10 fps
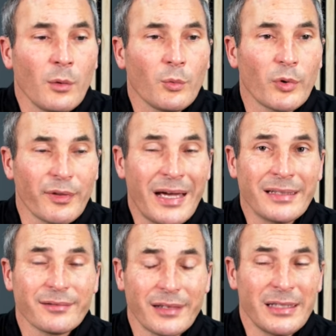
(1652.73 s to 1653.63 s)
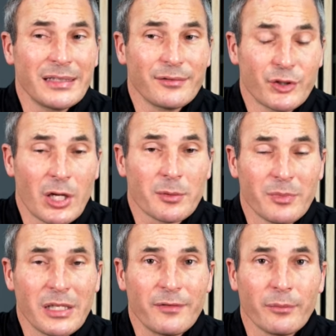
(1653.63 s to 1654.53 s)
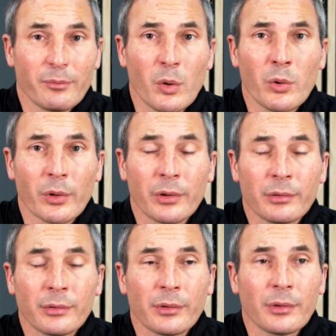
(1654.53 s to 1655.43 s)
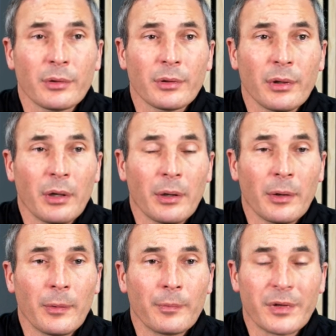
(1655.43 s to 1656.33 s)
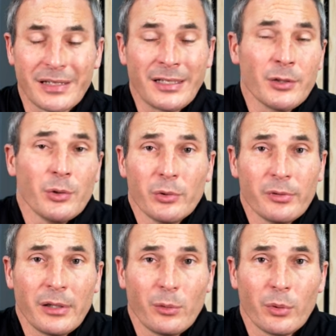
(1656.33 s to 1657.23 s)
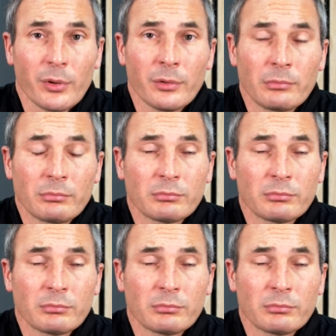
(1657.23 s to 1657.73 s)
Well, that shocked me even more, because I didn't know who they were.